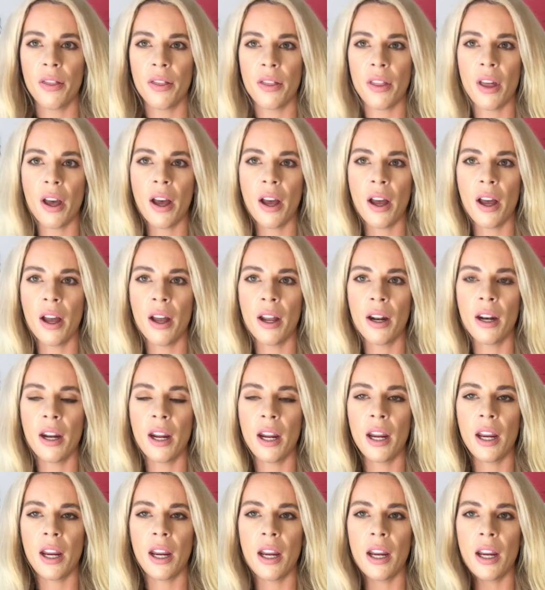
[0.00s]
than
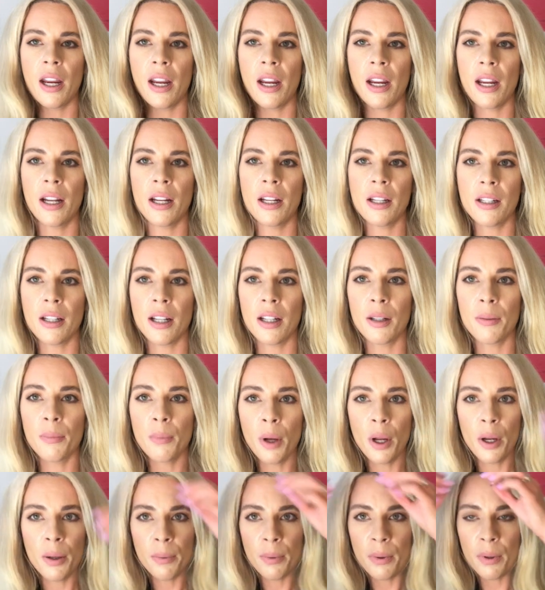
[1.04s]
it is at the
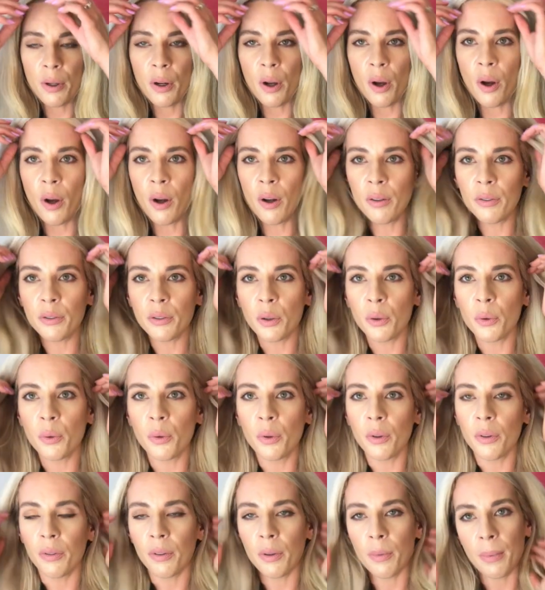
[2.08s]
moment after all
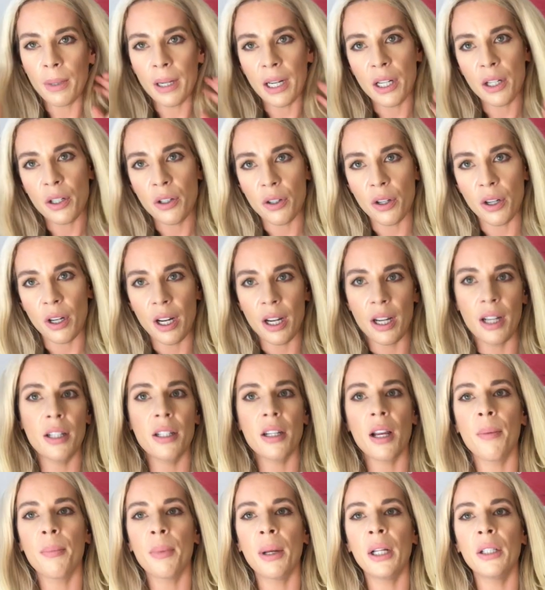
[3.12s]
of the bleach and heat
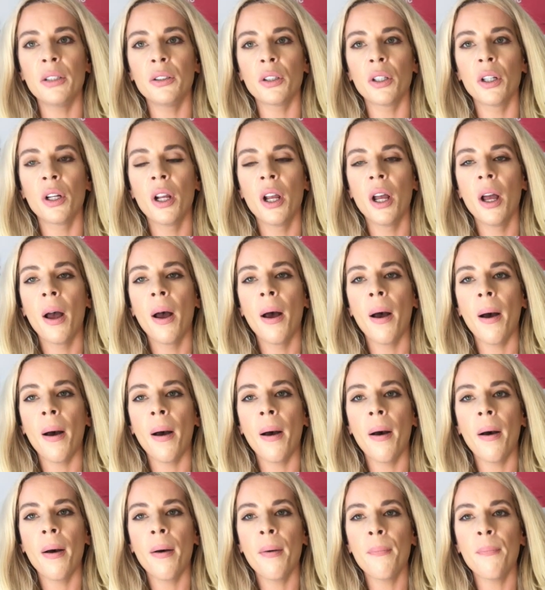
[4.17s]
damage.
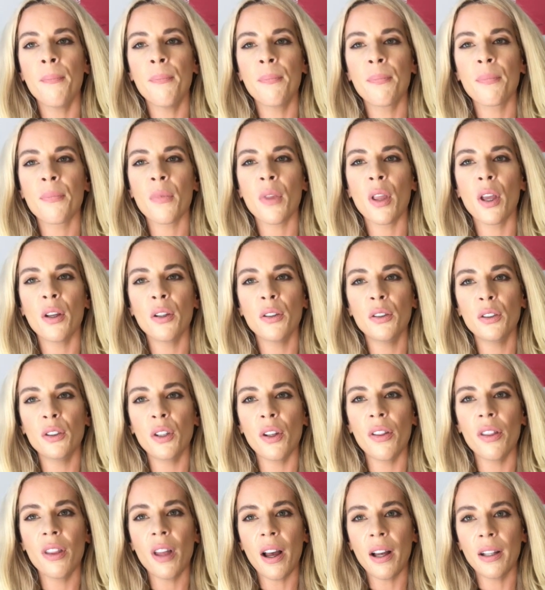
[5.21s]

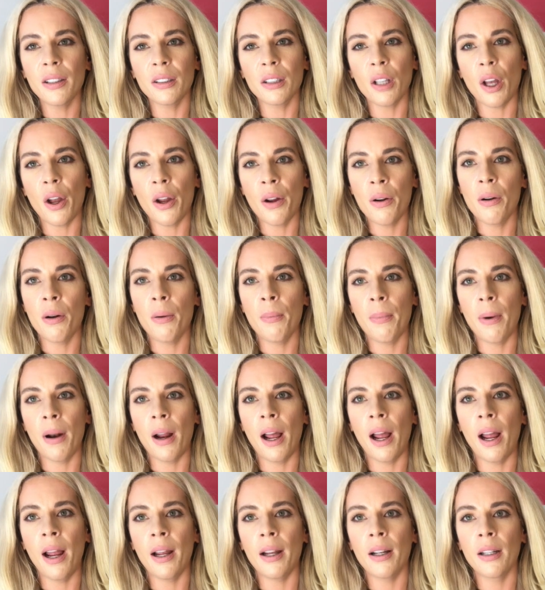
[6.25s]
So that's
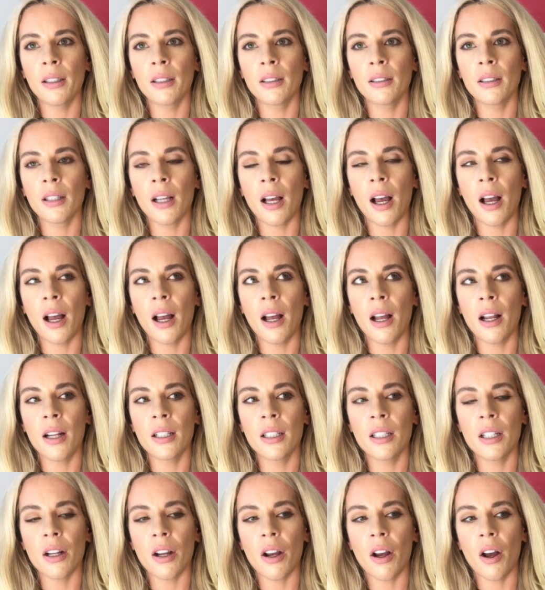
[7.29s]
Olaplex,
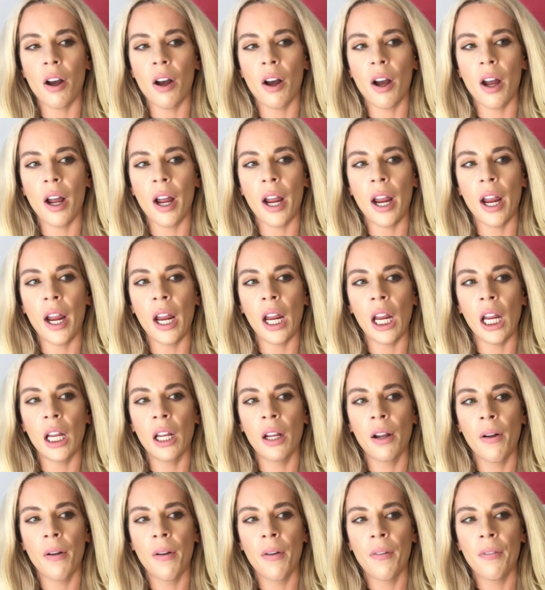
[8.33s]
and I
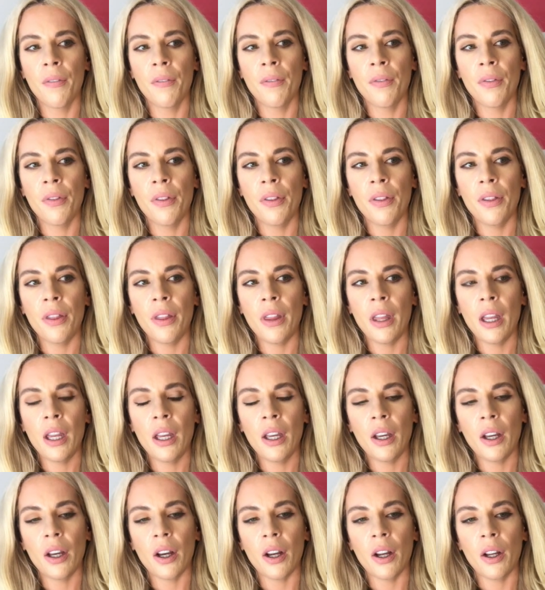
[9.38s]

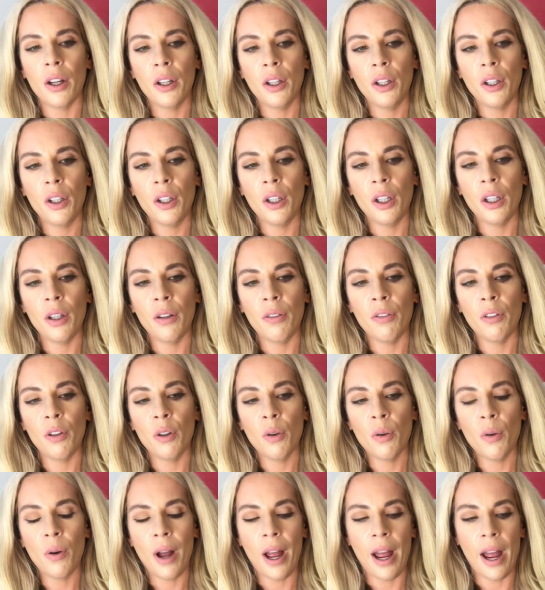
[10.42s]
think if your